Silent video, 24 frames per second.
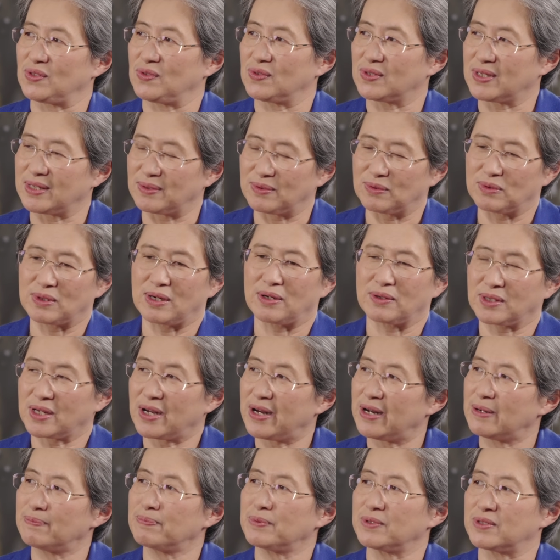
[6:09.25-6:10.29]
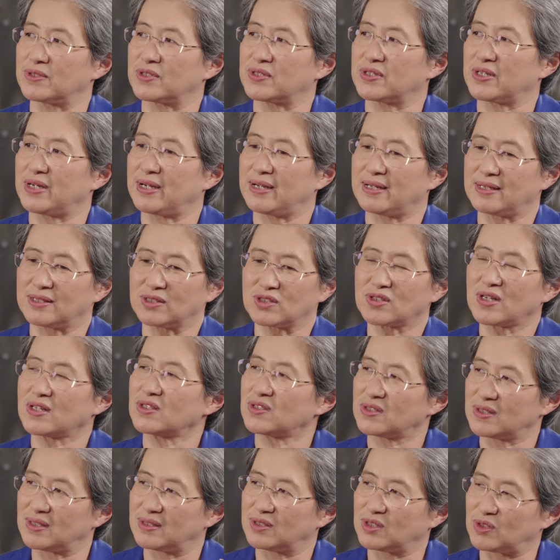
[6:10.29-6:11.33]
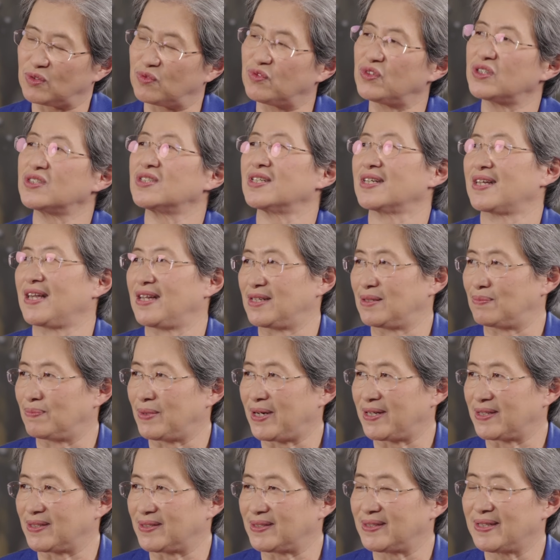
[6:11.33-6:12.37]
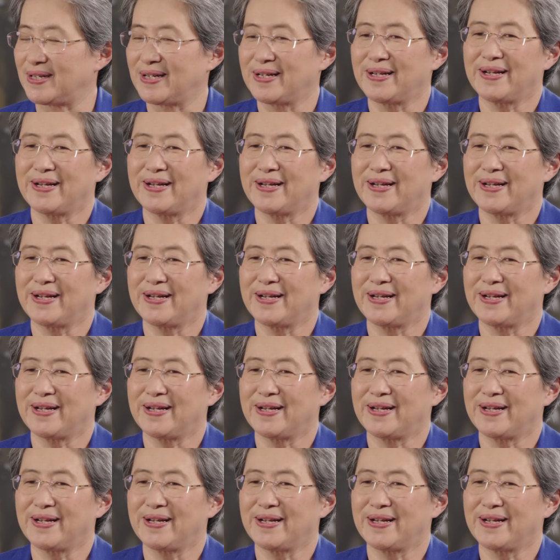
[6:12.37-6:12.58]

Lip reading: you can accomplish such a sophisticated model,